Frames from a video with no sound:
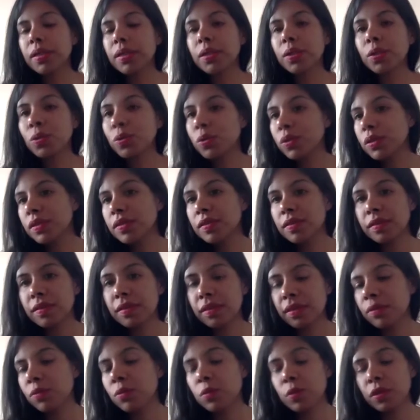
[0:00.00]

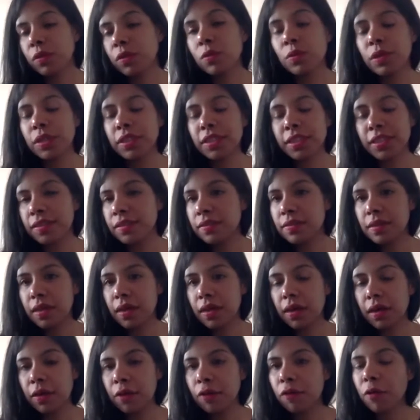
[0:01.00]
which is
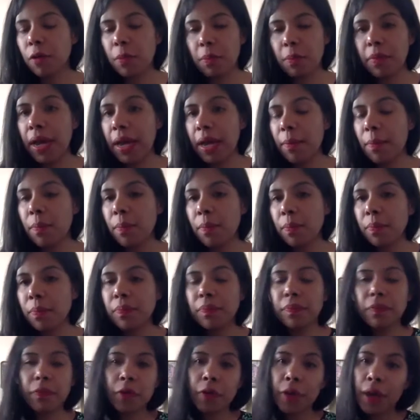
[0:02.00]
from my
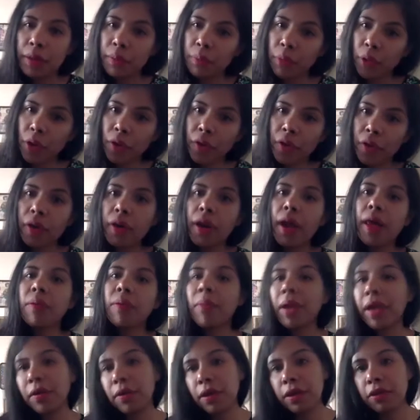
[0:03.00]
grandmother and
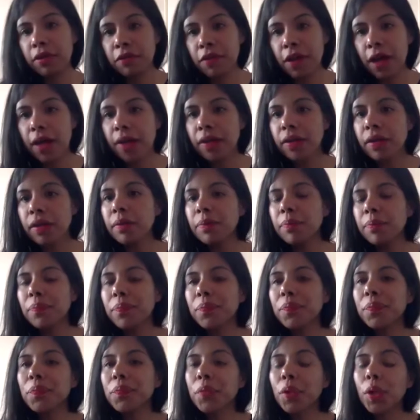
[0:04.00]
my grandfather,
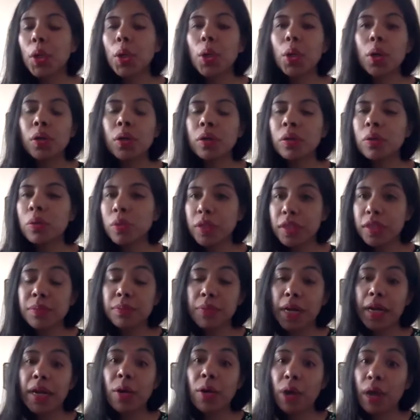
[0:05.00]
but which
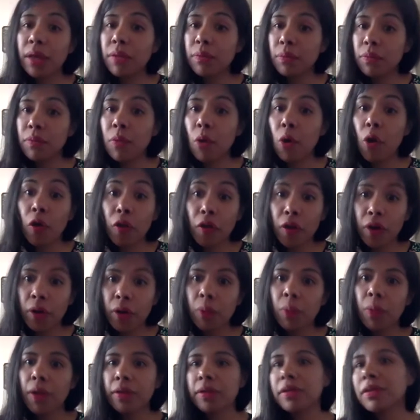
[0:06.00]
my grandmother
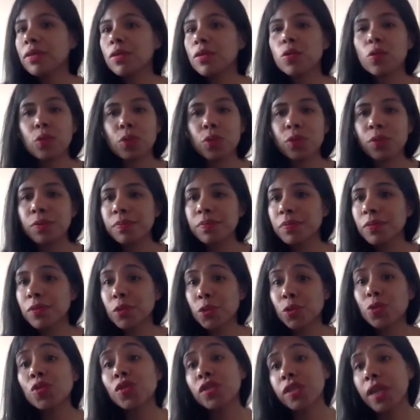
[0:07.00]
wanted to
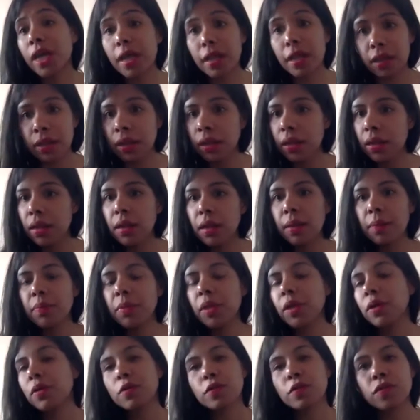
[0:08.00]
sell,
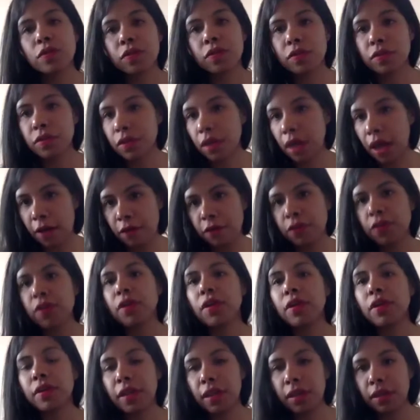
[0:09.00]
because
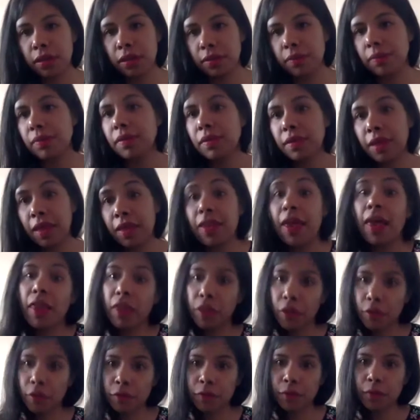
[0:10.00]
after the death
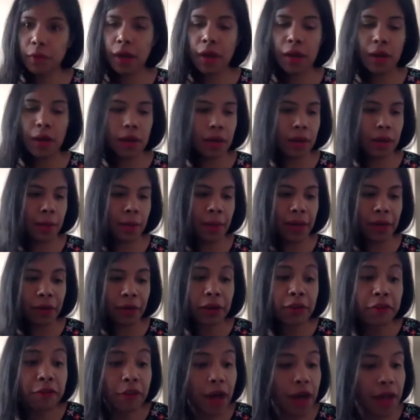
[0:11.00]
of my
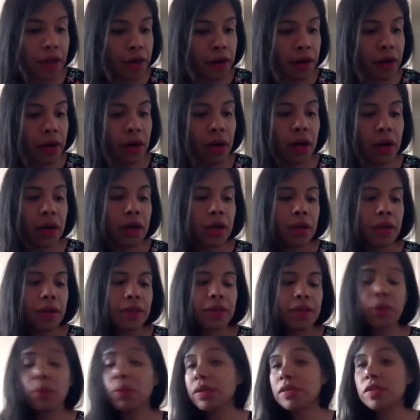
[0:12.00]
grandfather,
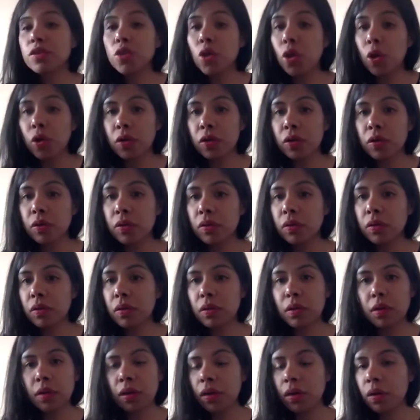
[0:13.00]
there was none
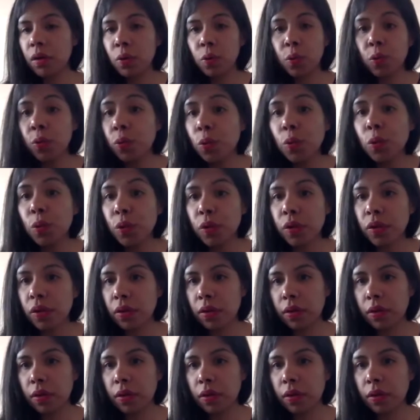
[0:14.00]
who would